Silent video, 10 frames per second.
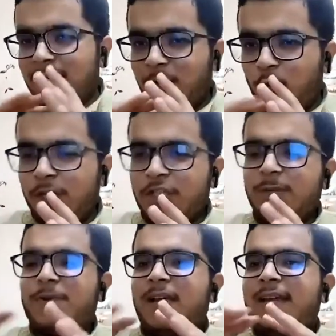
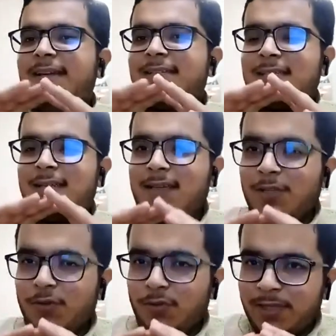ownership rights,
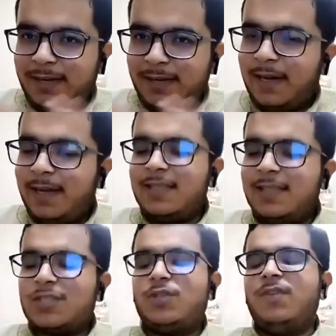the
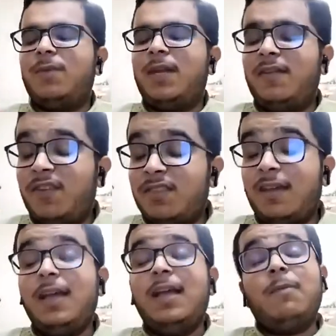inheritance to the women and
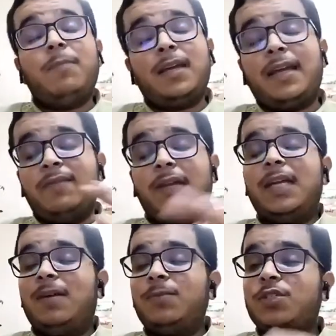everything. But again,
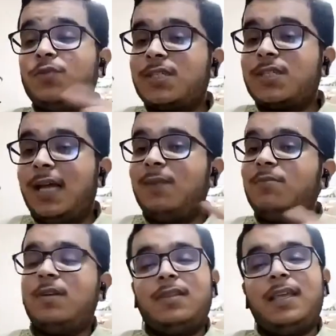when it comes to
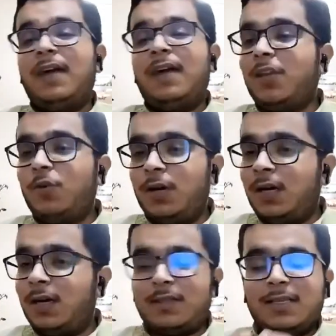Islam, they have
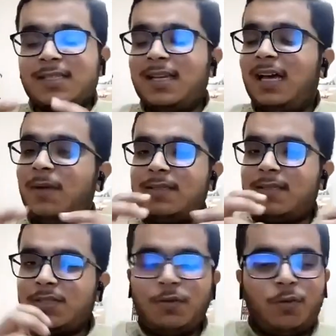the Islam
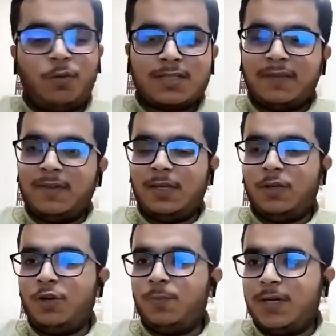has its own,
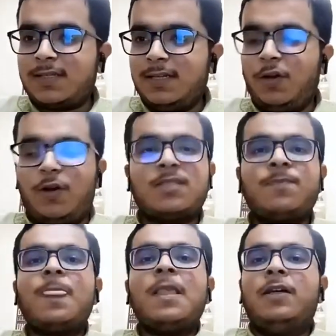personal
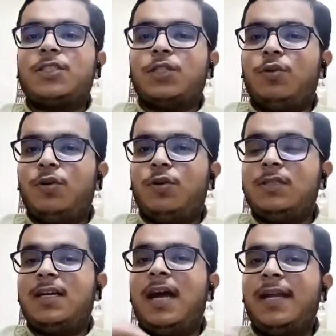laws.
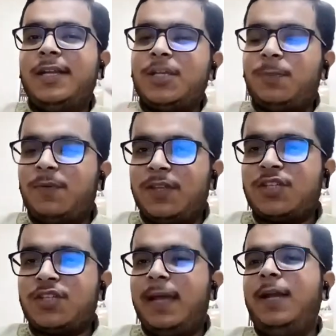So the guardianship of the
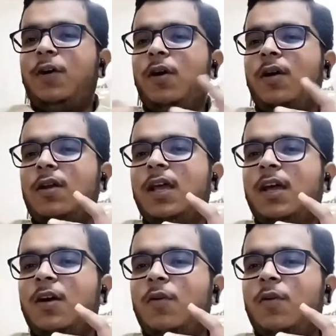child, or